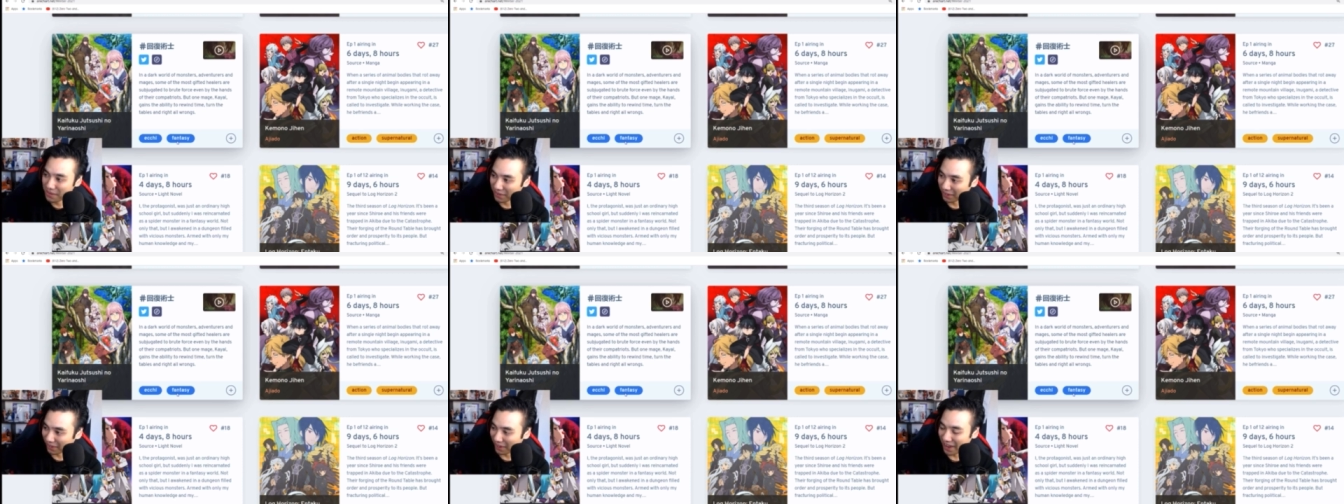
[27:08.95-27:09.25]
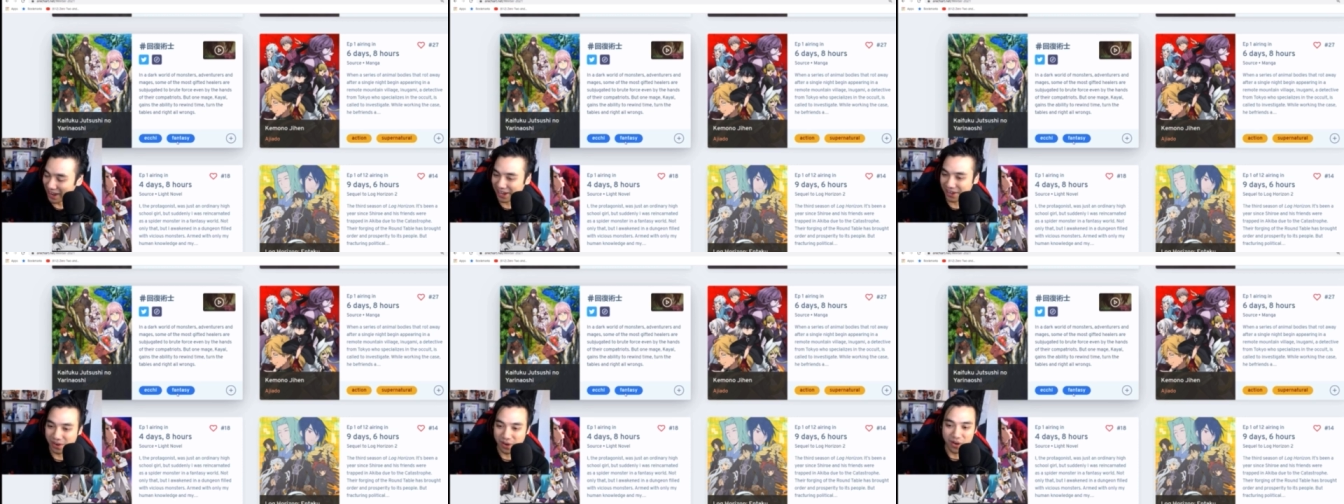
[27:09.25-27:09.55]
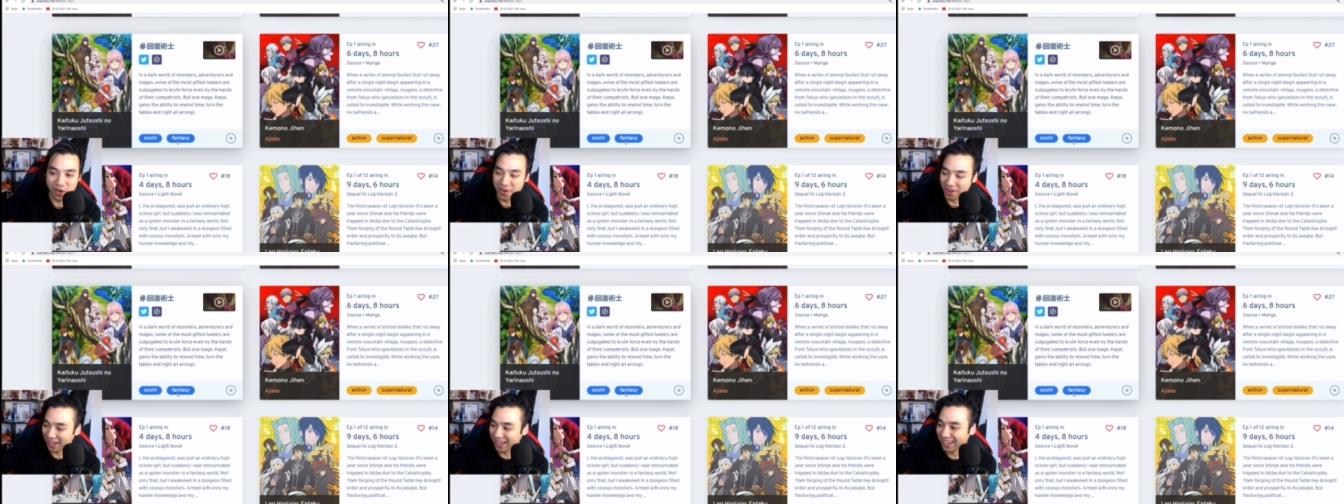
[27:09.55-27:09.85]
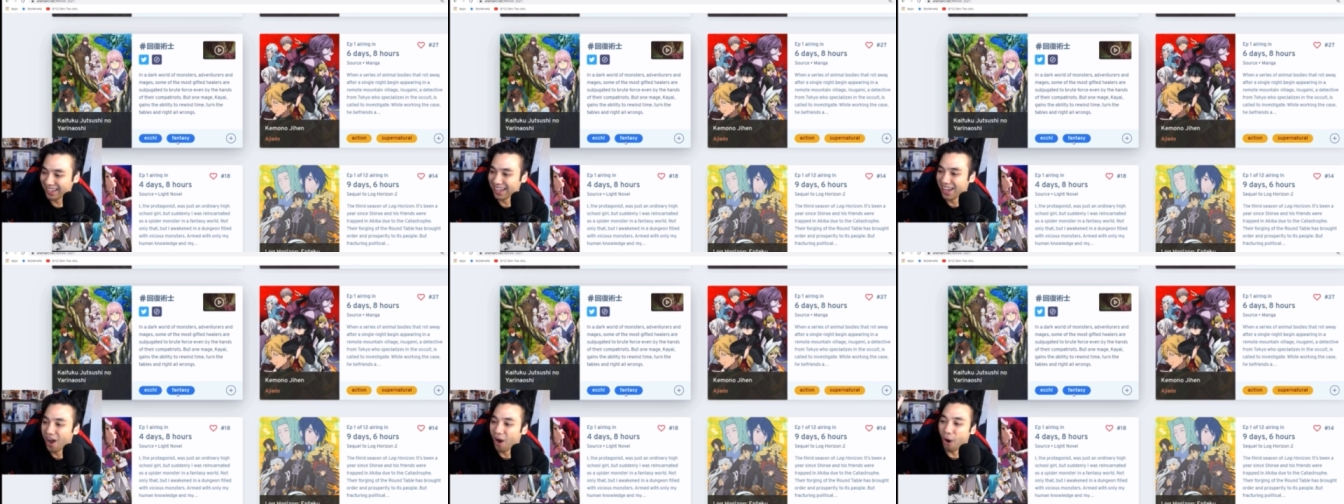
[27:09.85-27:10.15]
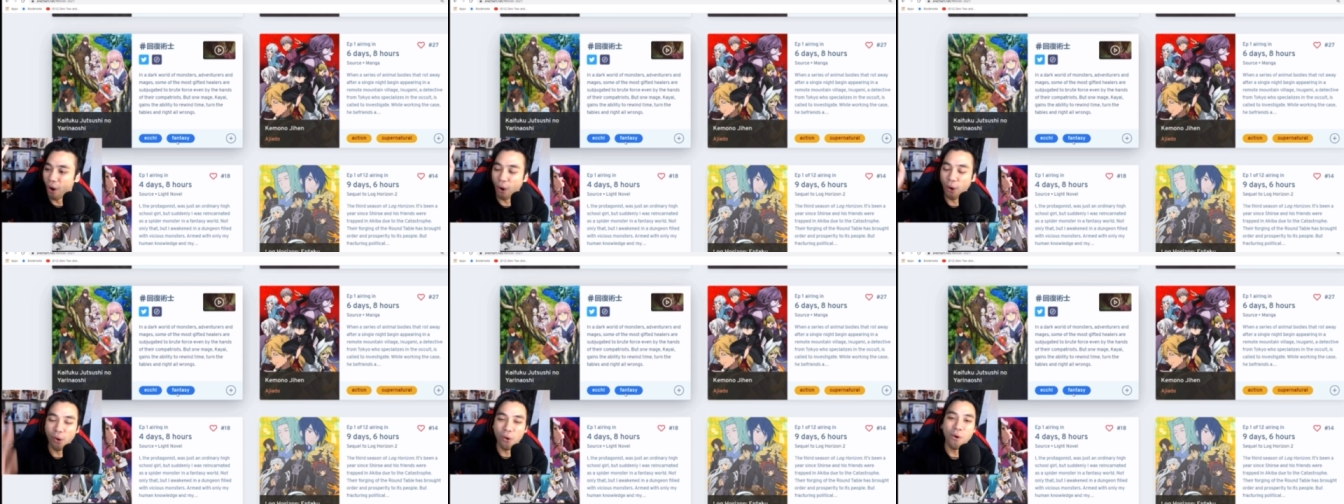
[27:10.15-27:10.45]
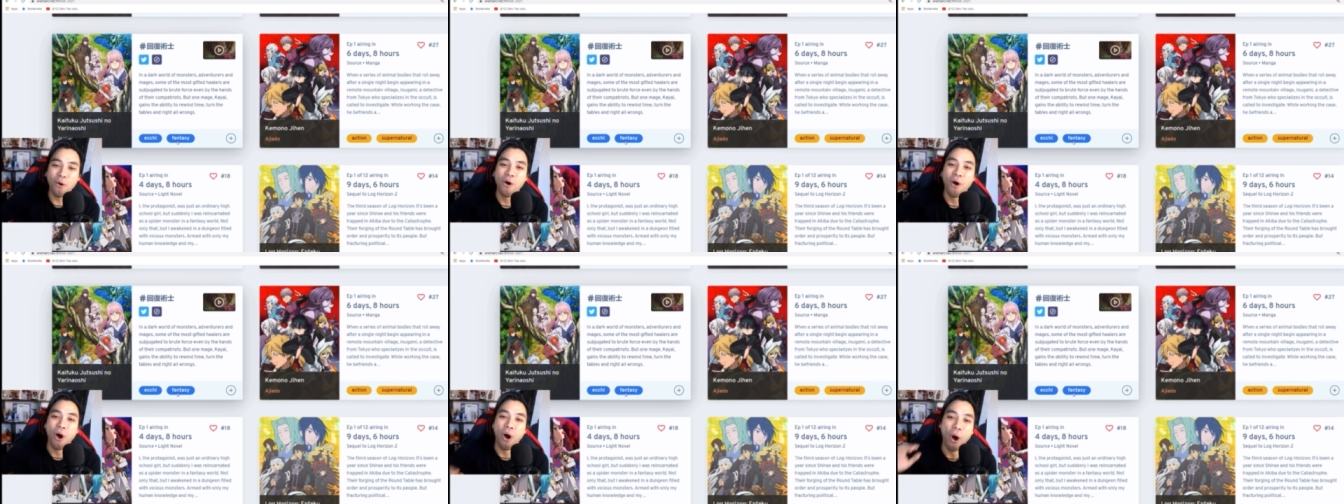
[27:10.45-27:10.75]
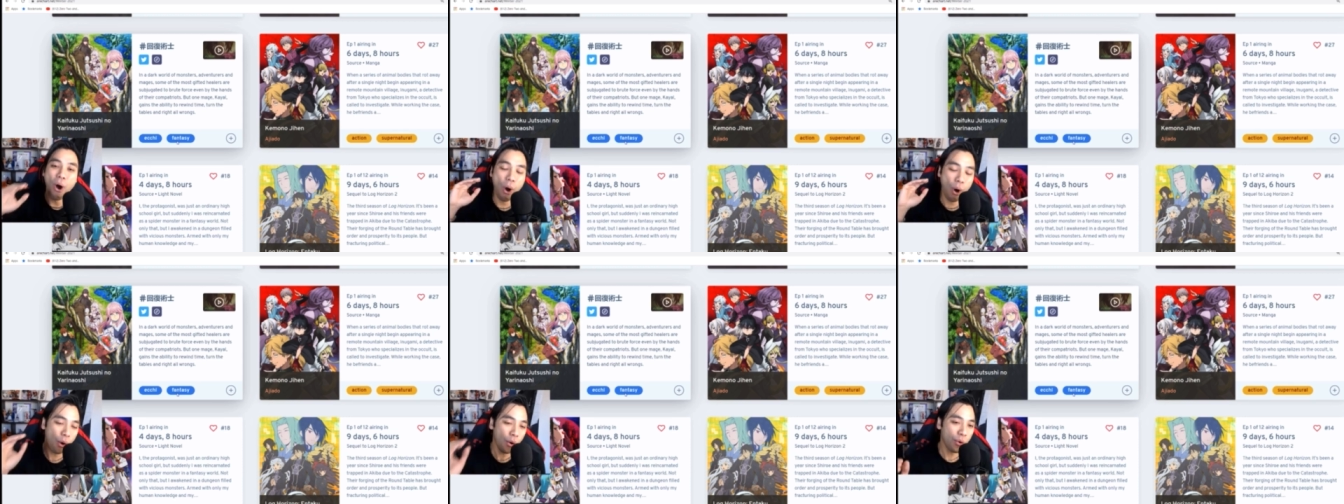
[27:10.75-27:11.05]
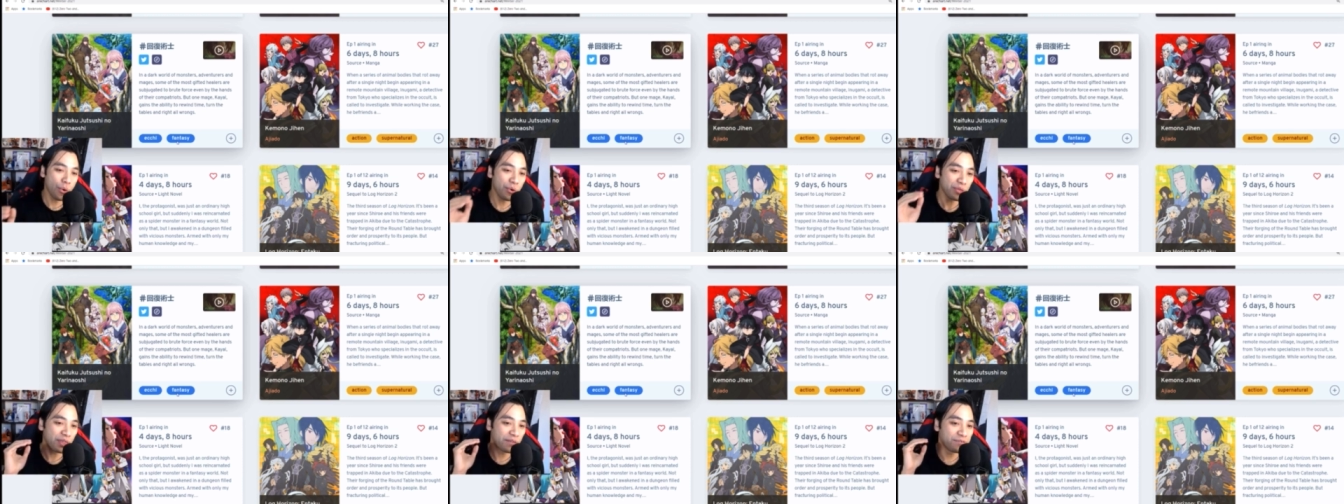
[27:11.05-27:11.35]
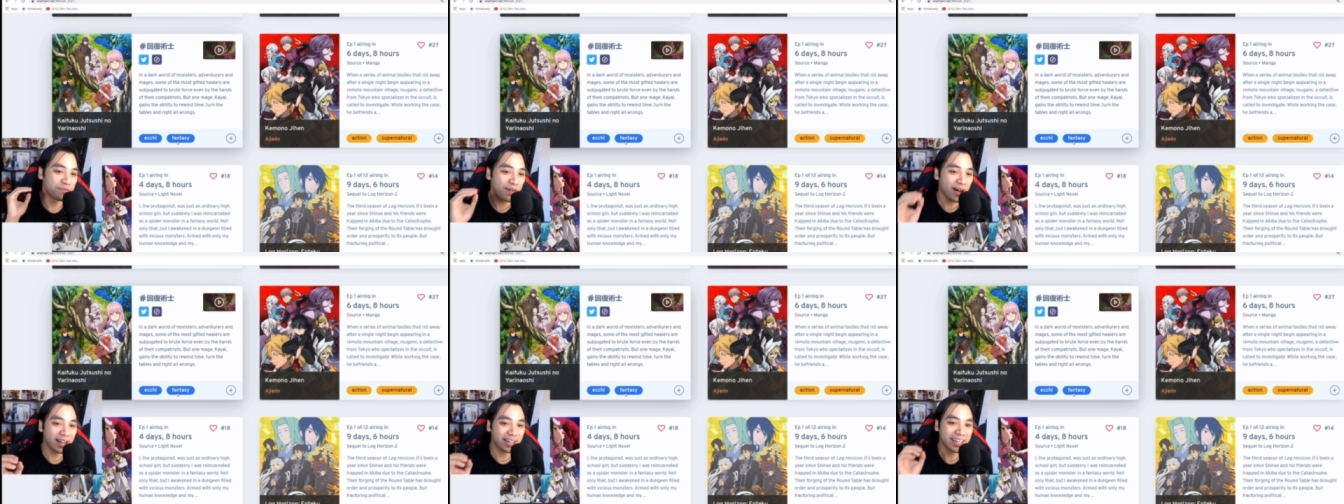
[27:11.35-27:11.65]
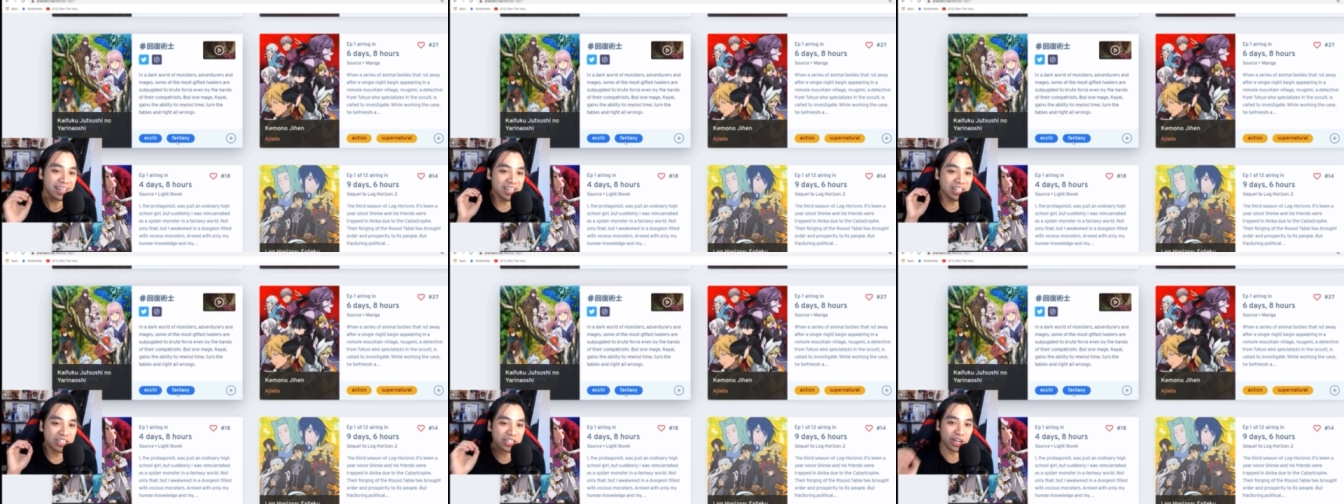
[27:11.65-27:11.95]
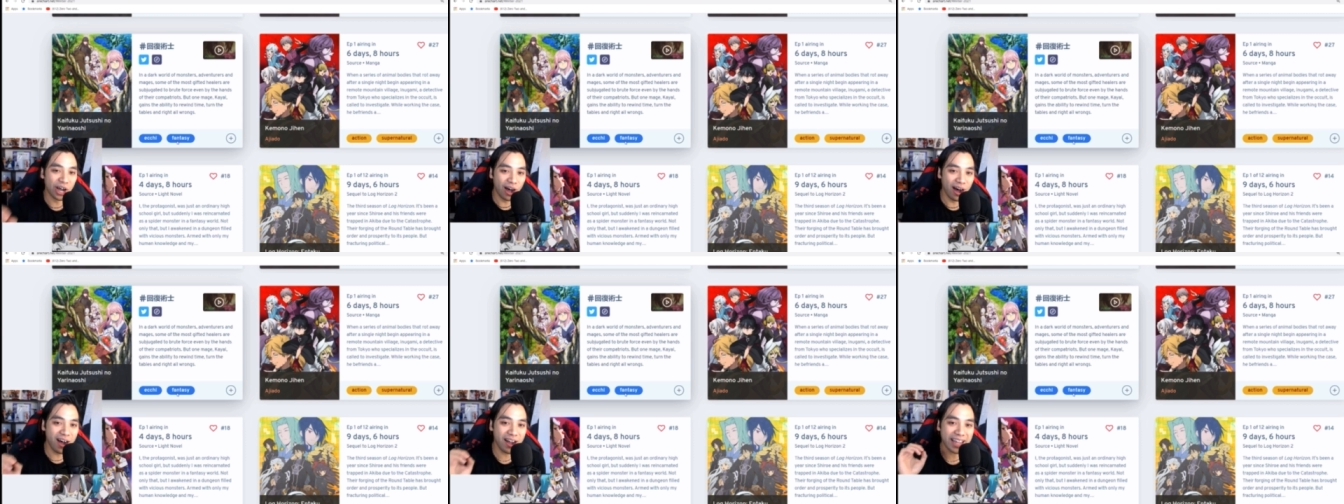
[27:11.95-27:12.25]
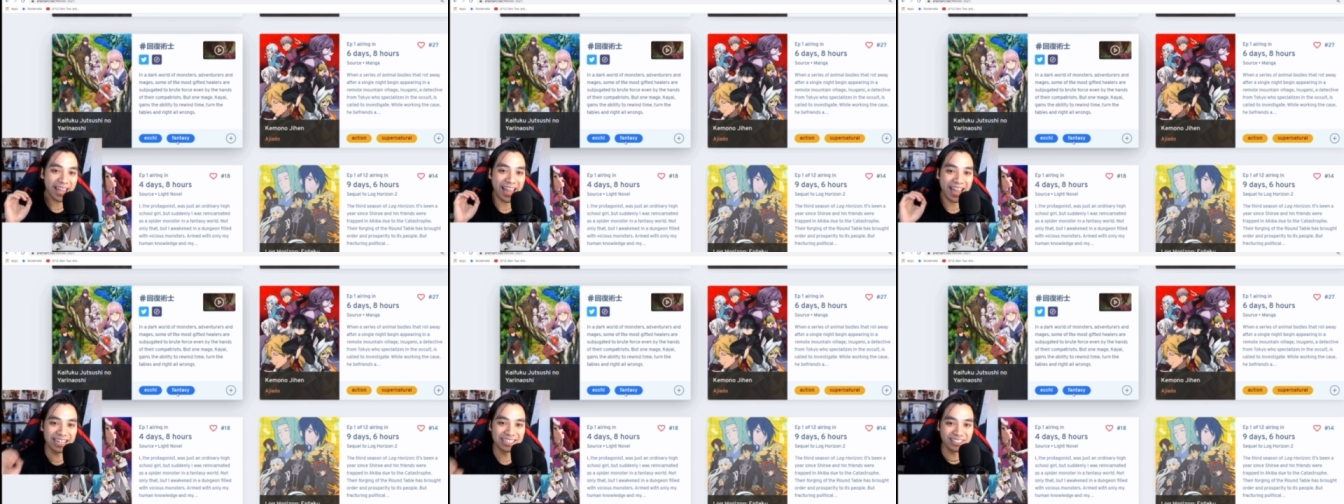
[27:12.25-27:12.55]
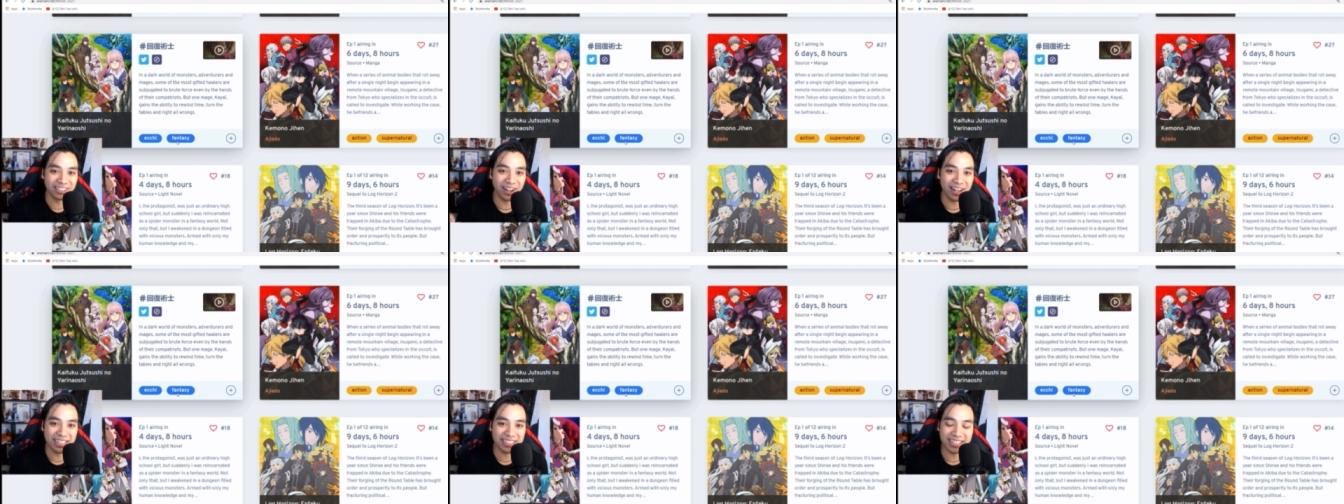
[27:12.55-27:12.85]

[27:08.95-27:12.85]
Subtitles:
like all the fucking dark hentai